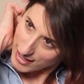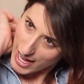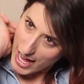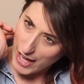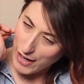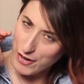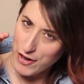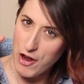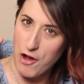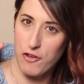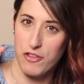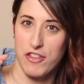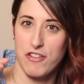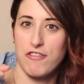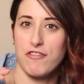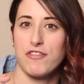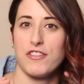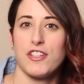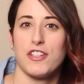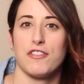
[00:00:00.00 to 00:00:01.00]
I don't know,
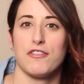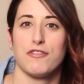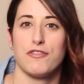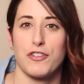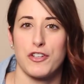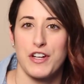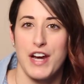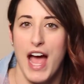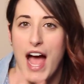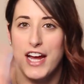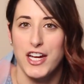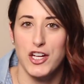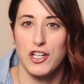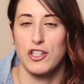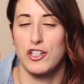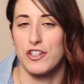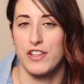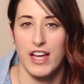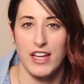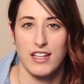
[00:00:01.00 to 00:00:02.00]
the
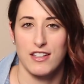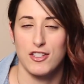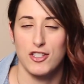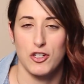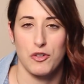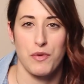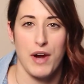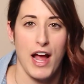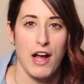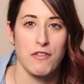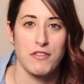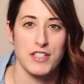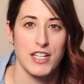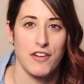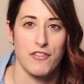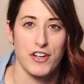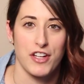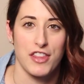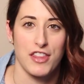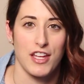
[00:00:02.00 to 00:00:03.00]
vernacular that surrounds
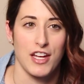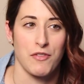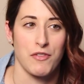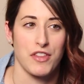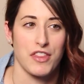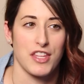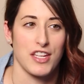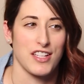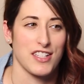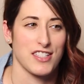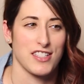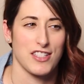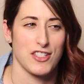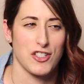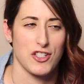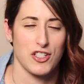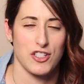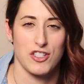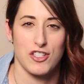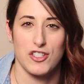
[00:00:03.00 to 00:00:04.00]
everything with this is
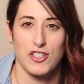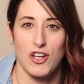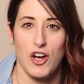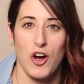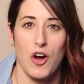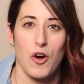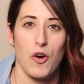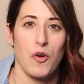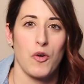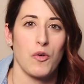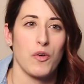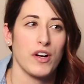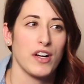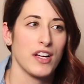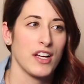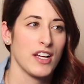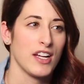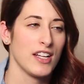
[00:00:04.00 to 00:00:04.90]
just so